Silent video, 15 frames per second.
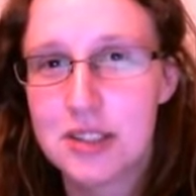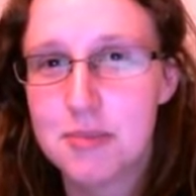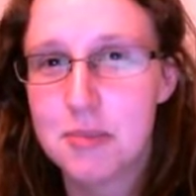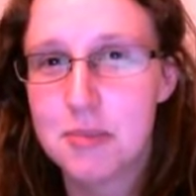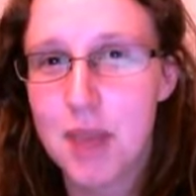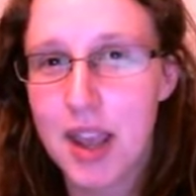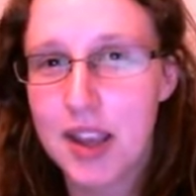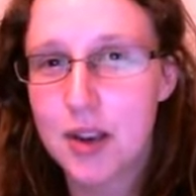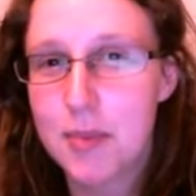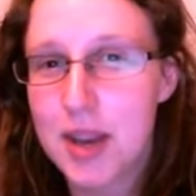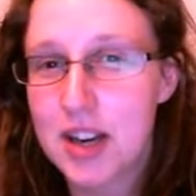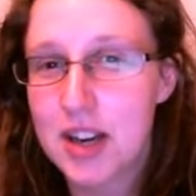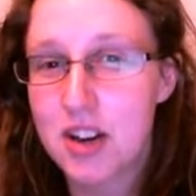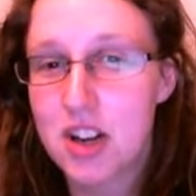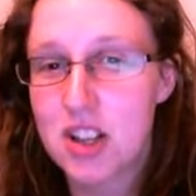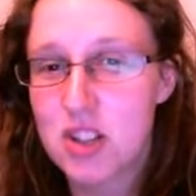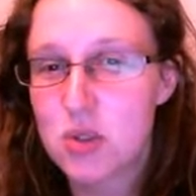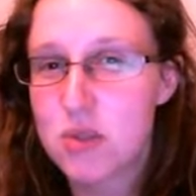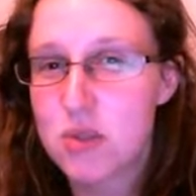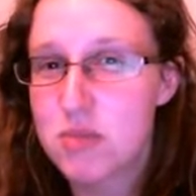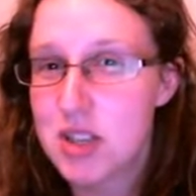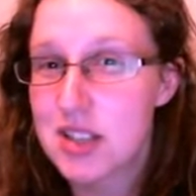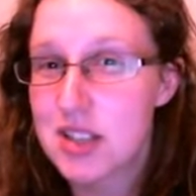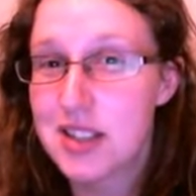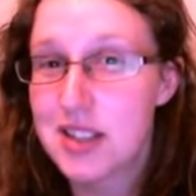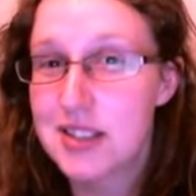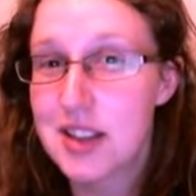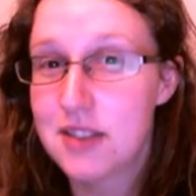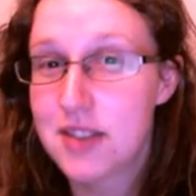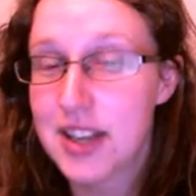May or may not know this one, but it
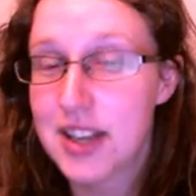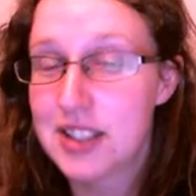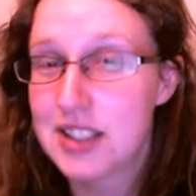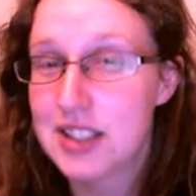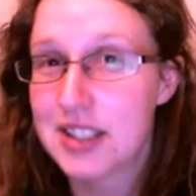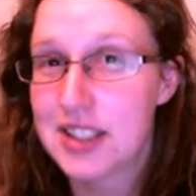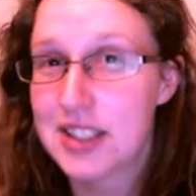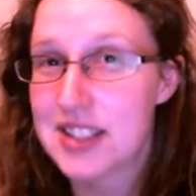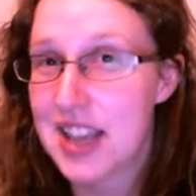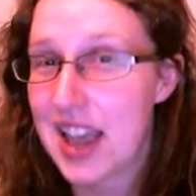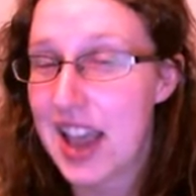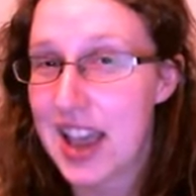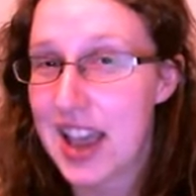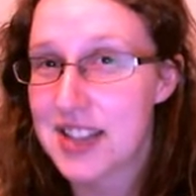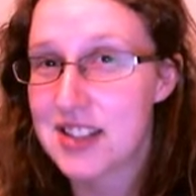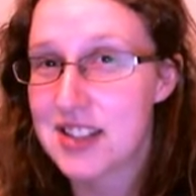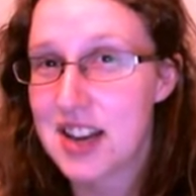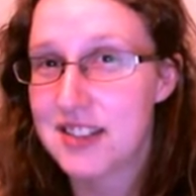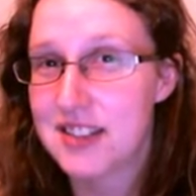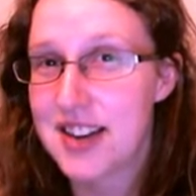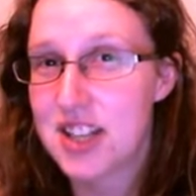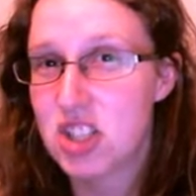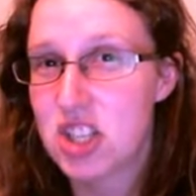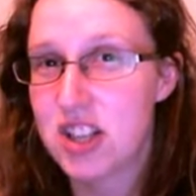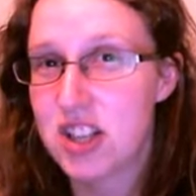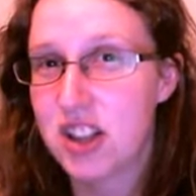is a vector because it has a direction.